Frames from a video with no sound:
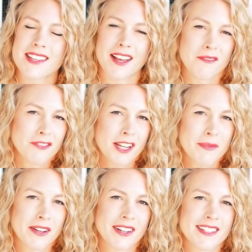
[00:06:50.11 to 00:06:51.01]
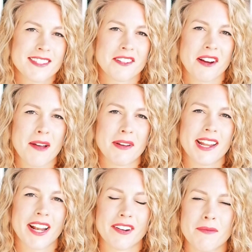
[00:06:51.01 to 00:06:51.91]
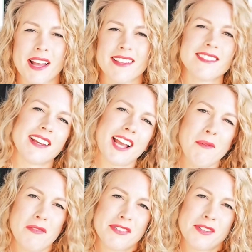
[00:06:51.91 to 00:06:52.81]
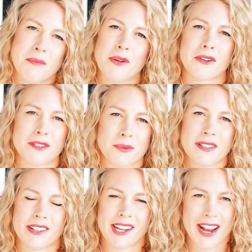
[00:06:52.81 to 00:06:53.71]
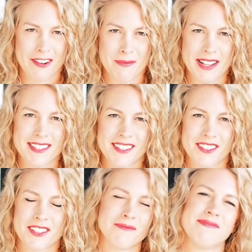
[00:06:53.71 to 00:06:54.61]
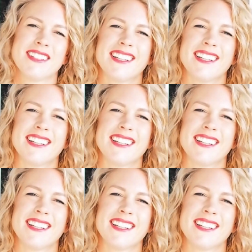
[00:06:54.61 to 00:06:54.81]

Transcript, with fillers: Um, follow me on Instagram at hairromance and come over to the blog as well on hairromance.com.